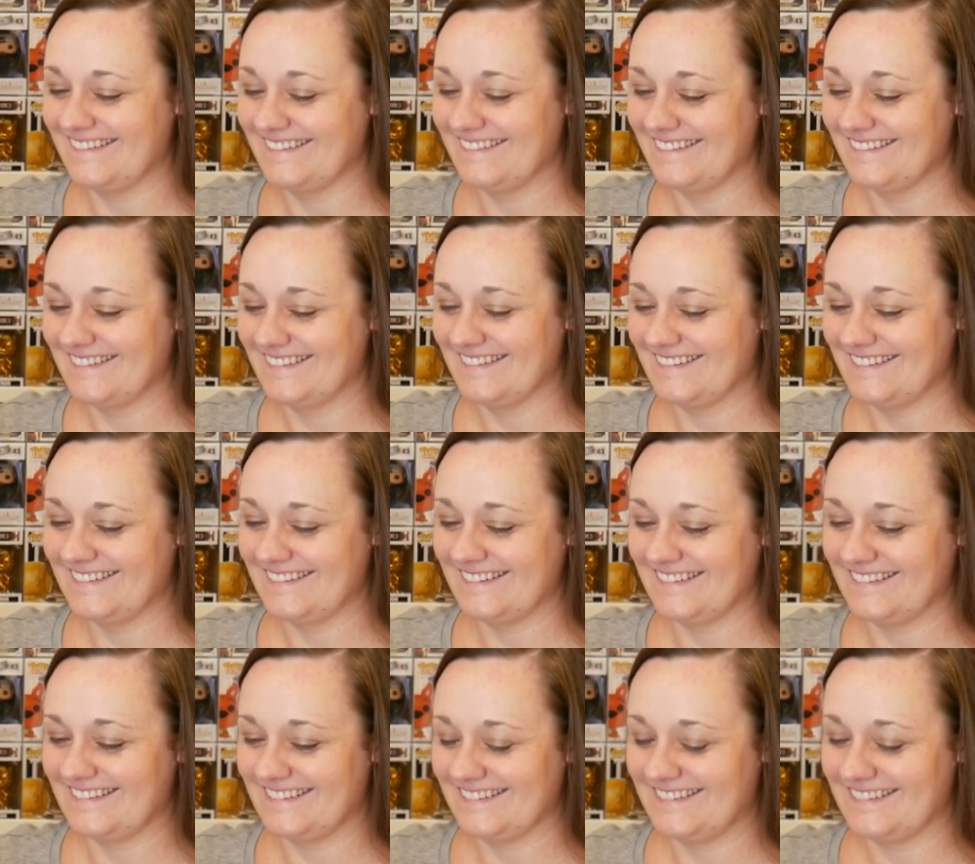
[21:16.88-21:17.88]

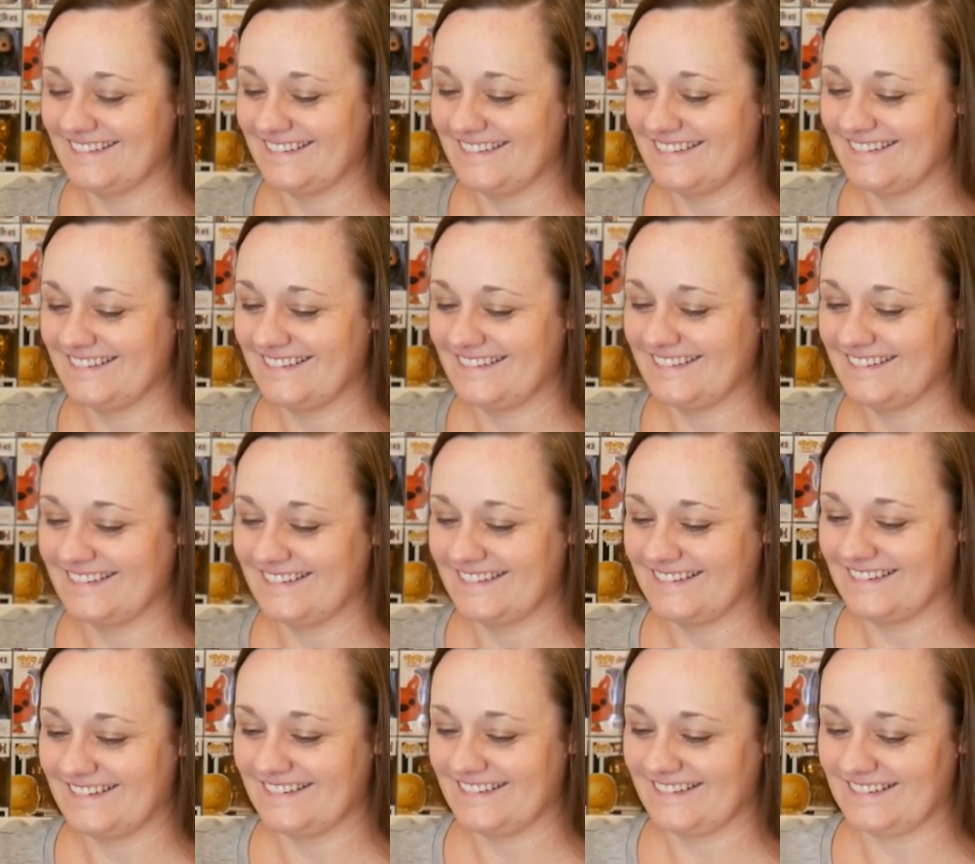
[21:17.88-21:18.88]

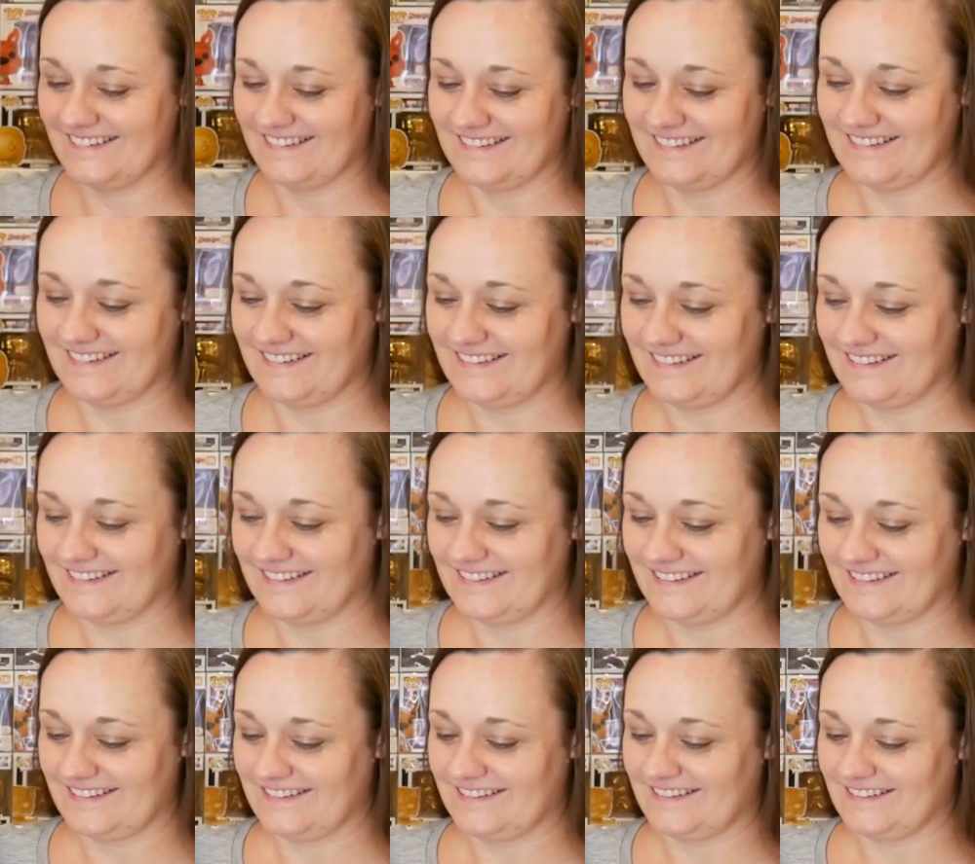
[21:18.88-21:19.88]

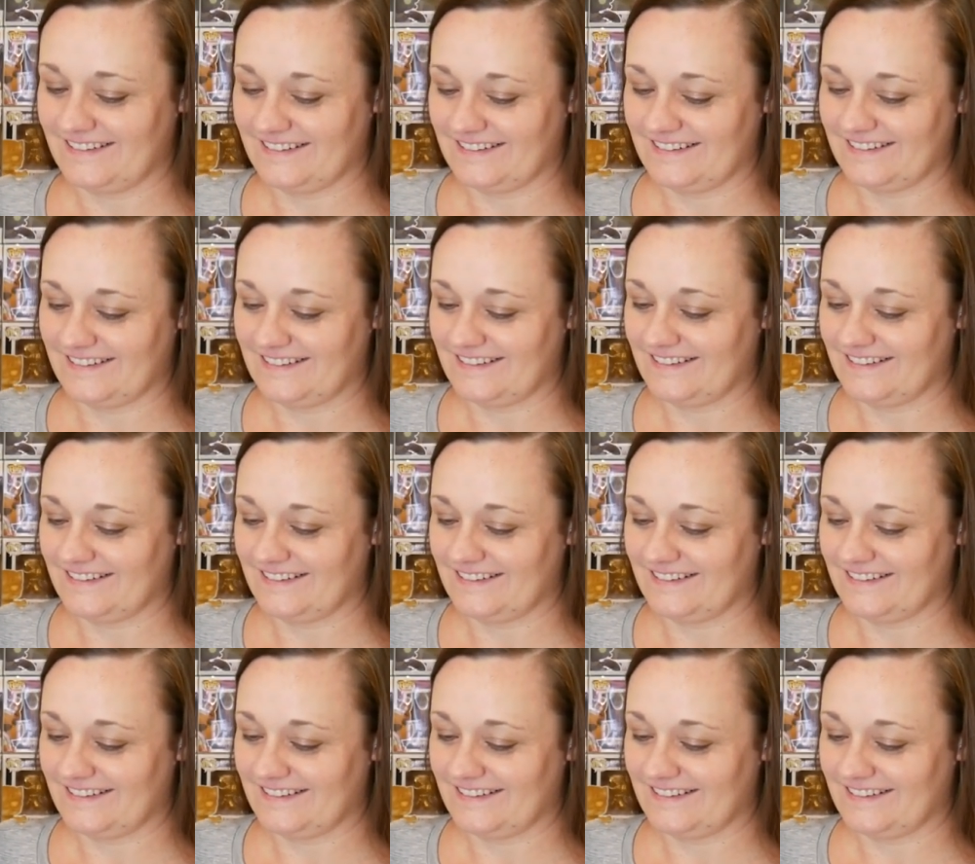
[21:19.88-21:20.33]
This person isn't speaking.